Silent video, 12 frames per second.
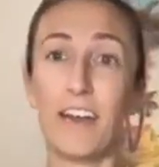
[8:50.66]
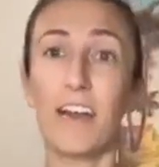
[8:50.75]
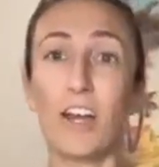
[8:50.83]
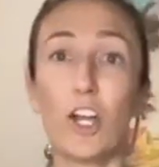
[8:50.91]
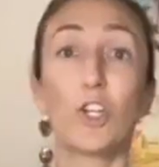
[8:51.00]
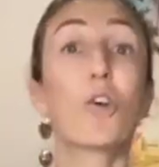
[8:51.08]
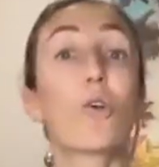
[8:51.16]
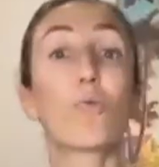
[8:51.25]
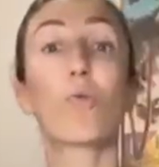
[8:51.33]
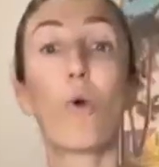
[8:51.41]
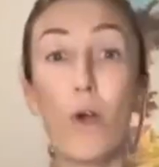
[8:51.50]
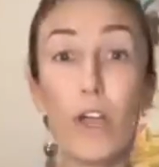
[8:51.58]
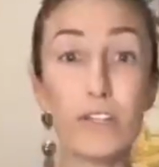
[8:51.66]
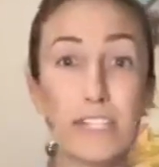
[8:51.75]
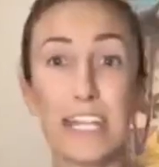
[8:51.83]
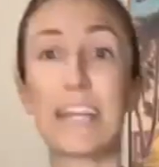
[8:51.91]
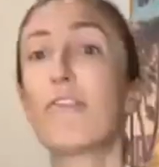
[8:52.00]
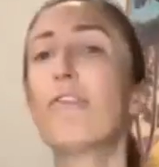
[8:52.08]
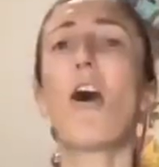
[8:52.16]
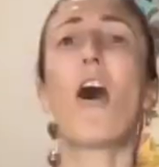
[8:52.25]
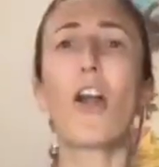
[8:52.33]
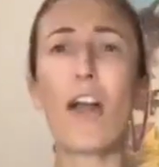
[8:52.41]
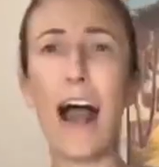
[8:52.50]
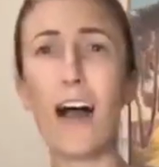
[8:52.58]
Your royalty far
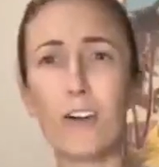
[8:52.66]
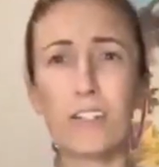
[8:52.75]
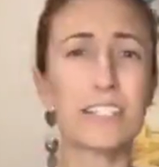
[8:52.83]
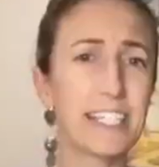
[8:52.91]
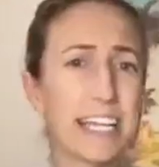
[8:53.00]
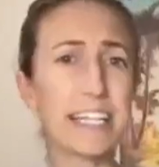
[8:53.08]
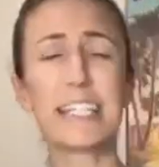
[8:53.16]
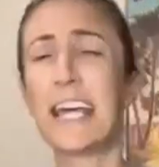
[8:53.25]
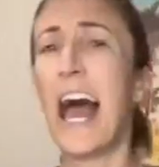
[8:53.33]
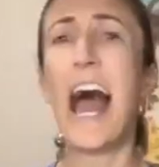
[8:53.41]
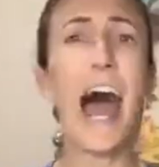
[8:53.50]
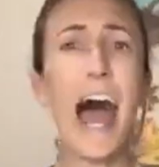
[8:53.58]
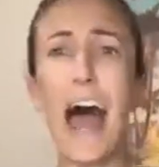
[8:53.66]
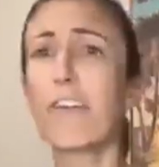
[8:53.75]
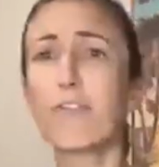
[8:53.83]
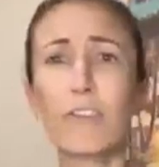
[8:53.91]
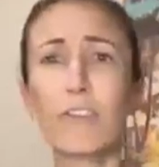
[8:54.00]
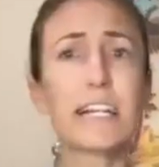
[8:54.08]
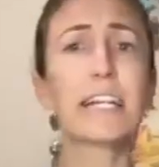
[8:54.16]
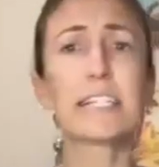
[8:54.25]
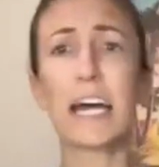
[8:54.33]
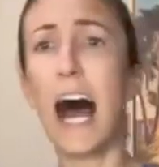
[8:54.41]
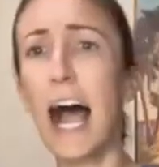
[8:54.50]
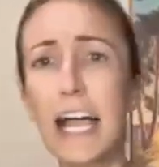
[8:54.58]
outseeds every
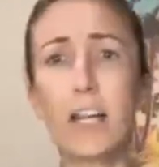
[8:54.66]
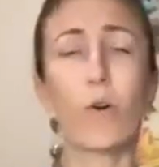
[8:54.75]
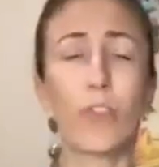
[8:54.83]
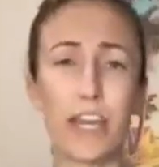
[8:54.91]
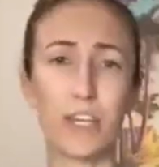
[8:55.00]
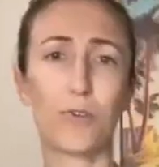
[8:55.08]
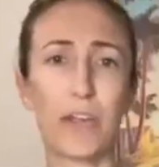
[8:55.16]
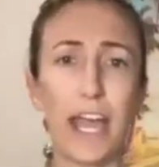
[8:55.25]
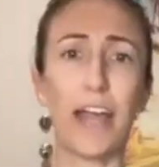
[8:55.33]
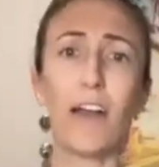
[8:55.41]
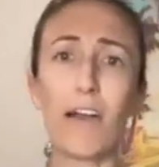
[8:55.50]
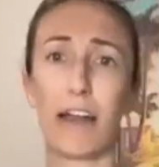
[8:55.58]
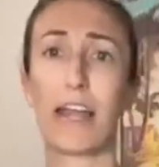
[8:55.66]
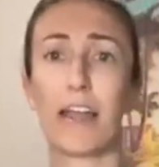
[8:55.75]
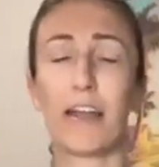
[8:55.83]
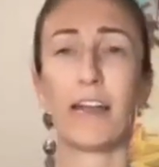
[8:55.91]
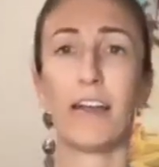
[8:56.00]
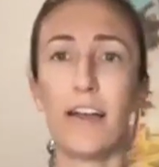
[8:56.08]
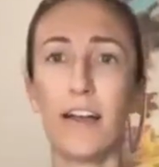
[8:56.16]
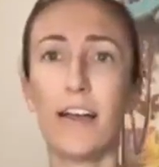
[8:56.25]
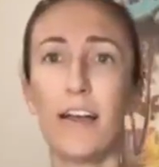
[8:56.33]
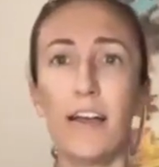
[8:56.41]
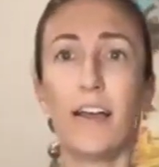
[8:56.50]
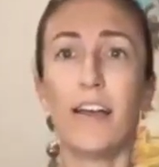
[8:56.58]
title that you carry.
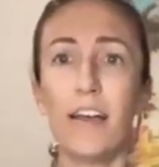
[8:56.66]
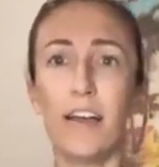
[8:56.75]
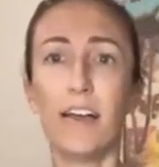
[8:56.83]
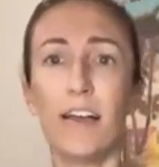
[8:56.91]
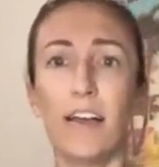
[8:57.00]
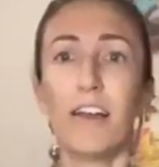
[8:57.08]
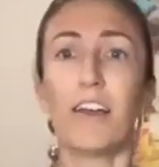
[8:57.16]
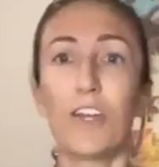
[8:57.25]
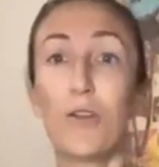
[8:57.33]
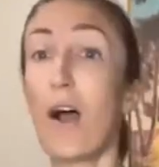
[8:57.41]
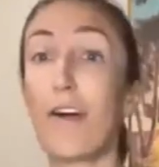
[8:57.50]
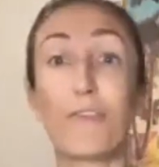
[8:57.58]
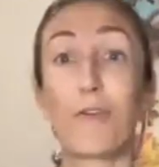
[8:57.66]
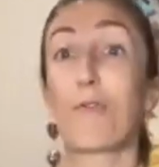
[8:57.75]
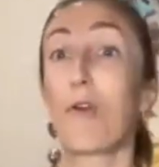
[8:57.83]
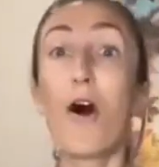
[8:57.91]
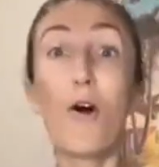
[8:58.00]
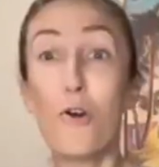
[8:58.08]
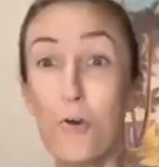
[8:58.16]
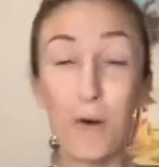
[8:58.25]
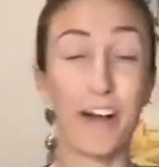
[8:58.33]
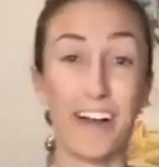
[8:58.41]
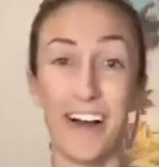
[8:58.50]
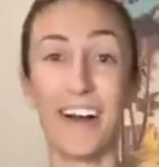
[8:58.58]
You have a robe
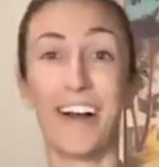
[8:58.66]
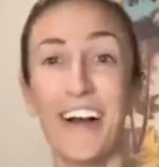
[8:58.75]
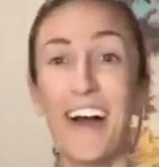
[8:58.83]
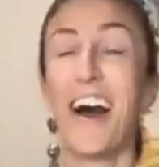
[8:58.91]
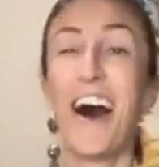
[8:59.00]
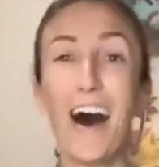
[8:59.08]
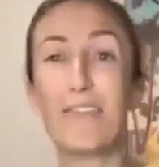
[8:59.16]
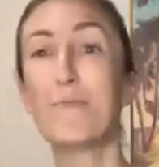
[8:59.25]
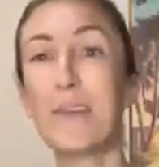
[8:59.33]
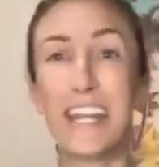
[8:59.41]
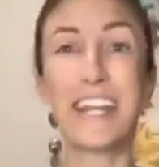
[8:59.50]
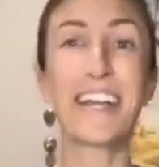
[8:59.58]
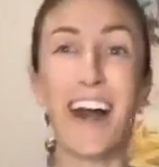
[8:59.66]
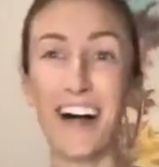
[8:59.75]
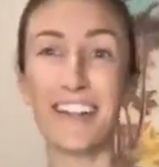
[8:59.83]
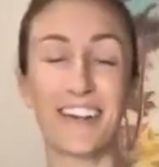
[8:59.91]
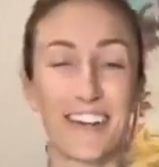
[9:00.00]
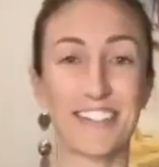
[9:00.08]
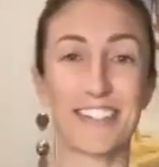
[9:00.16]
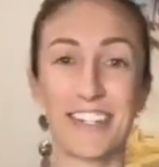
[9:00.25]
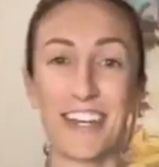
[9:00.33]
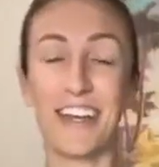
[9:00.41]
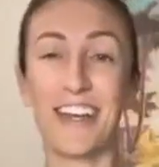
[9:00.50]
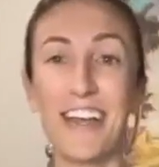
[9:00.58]
of many colors
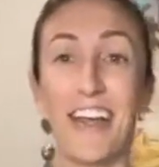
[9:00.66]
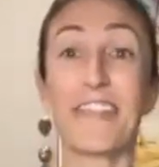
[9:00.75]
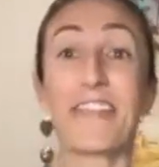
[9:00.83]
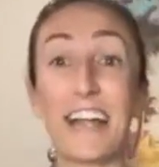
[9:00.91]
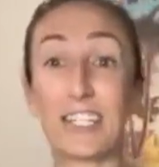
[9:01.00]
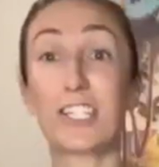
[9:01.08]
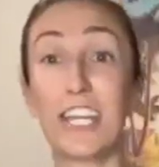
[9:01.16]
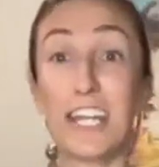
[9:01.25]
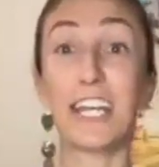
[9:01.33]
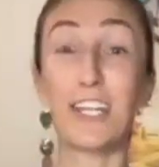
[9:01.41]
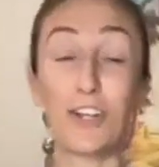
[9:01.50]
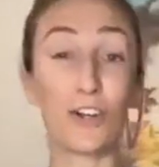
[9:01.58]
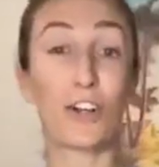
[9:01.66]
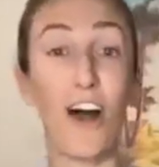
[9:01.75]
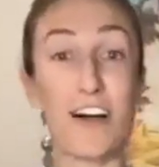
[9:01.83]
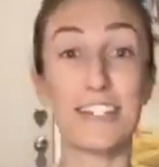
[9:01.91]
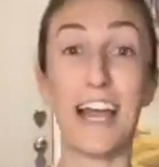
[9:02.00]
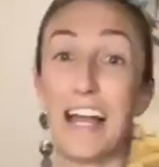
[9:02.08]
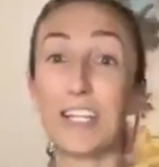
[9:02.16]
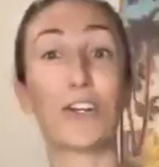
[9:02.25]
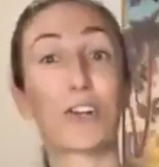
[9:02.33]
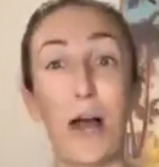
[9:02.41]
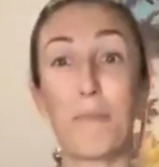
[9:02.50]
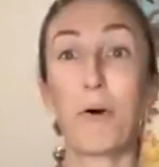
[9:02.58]
that's sitting in your closet and you're
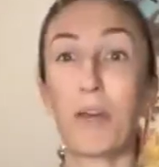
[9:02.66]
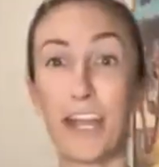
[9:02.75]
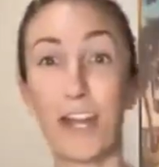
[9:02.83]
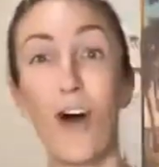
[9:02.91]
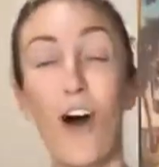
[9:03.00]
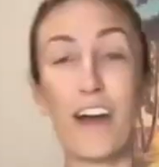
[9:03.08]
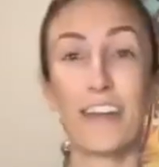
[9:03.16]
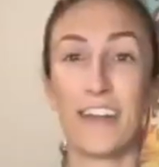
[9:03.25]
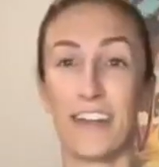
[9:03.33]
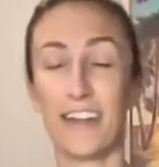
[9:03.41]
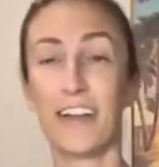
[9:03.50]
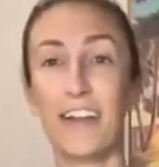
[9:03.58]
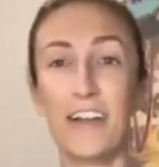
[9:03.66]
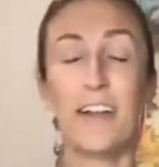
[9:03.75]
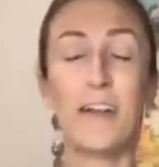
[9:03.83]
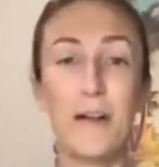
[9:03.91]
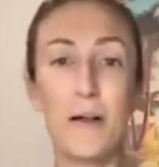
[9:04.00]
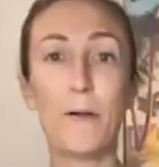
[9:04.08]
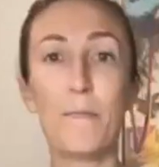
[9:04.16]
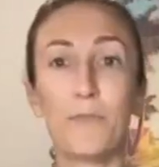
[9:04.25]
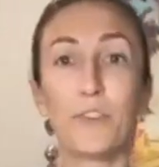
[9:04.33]
not putting it on. You're